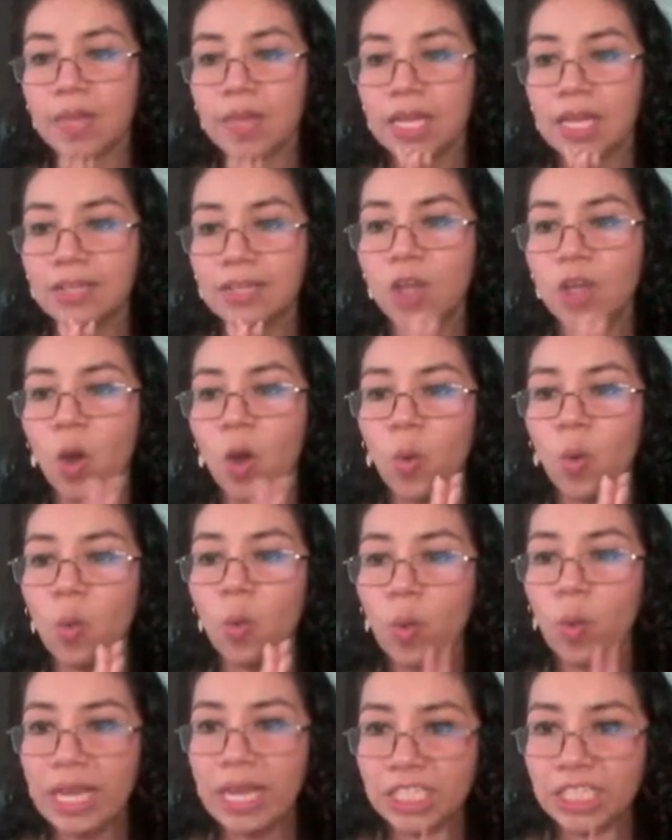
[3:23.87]
So
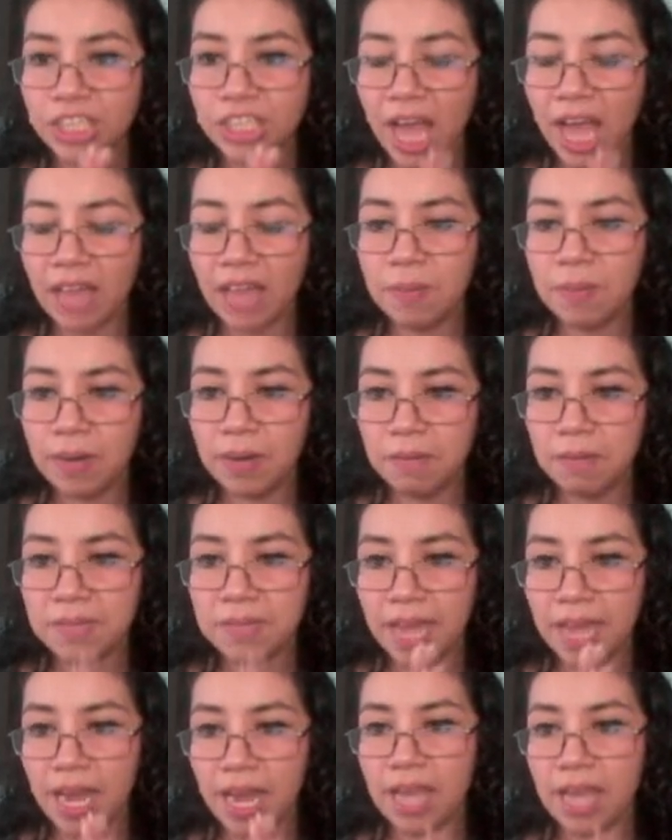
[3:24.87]
which adverbs
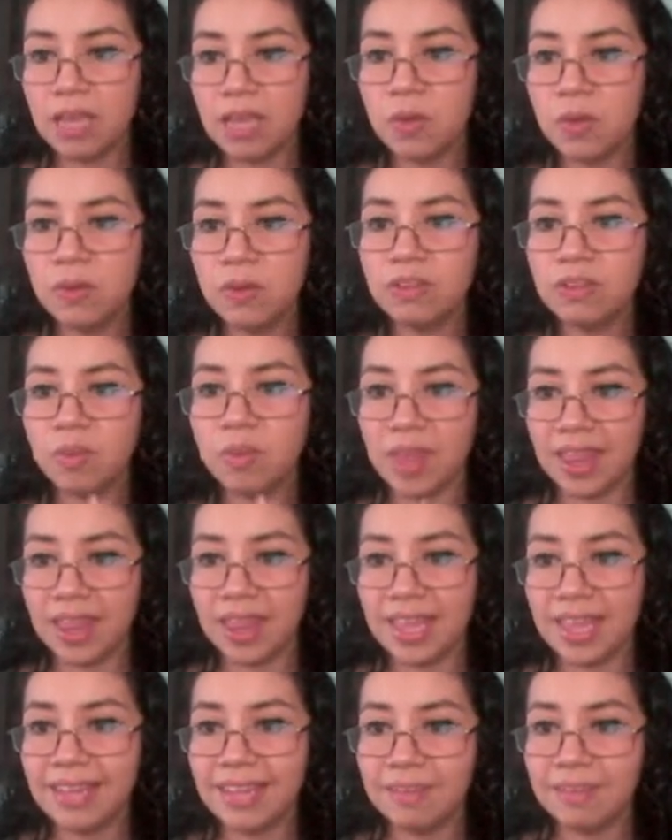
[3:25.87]
can I use with
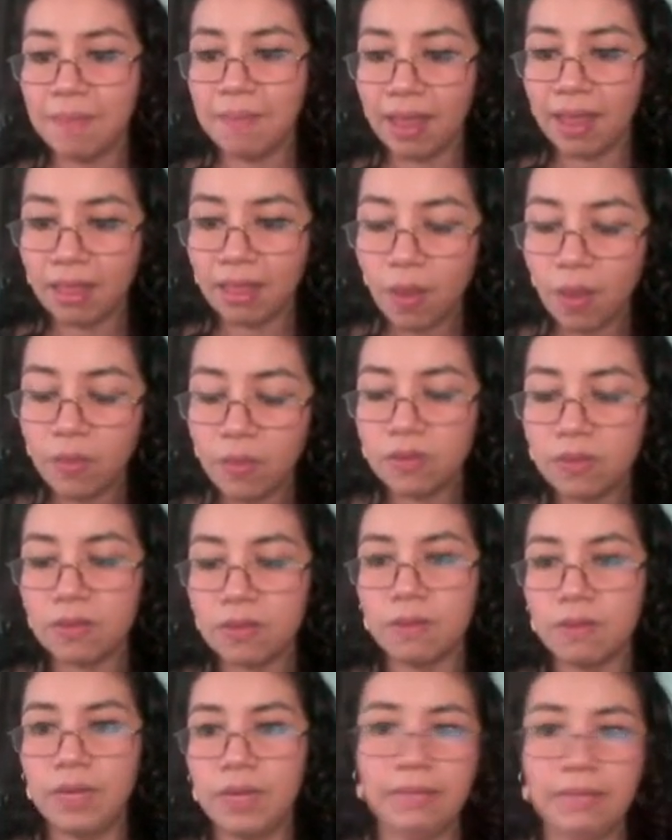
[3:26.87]
this method?
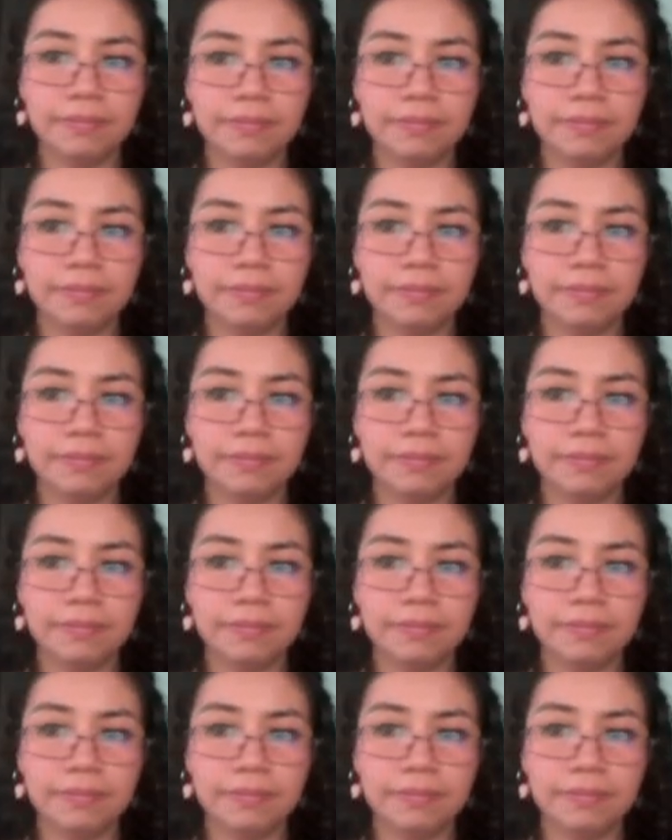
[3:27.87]
Well,